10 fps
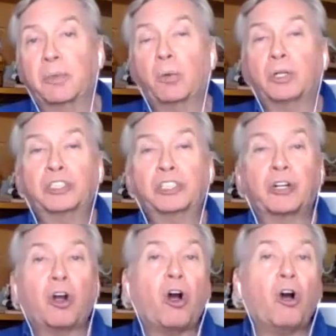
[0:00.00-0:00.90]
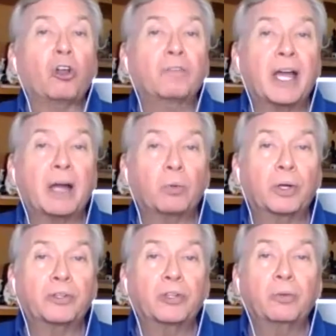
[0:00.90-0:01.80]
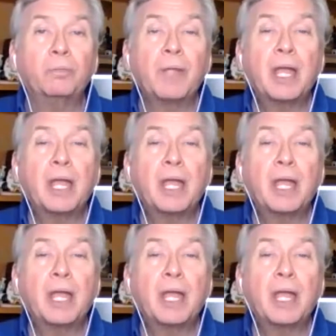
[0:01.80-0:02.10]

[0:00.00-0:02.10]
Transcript: I want to share all of that with you.